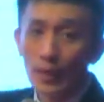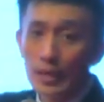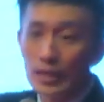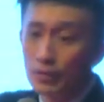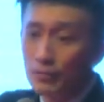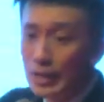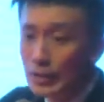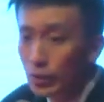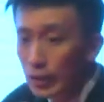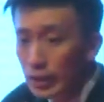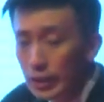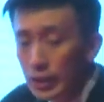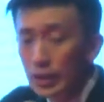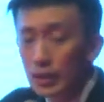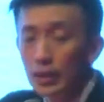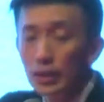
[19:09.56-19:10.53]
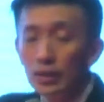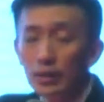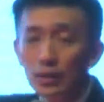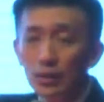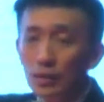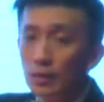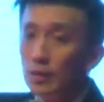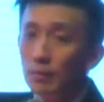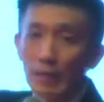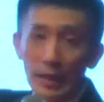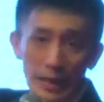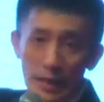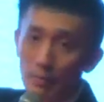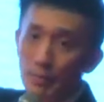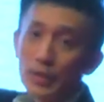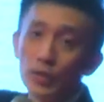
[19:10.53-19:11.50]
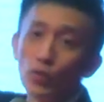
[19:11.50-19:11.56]
Eventually, my
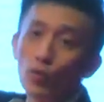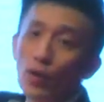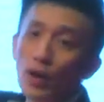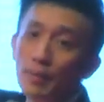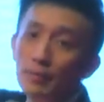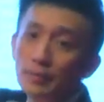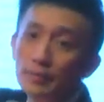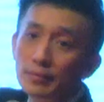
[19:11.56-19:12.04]
numbers go up.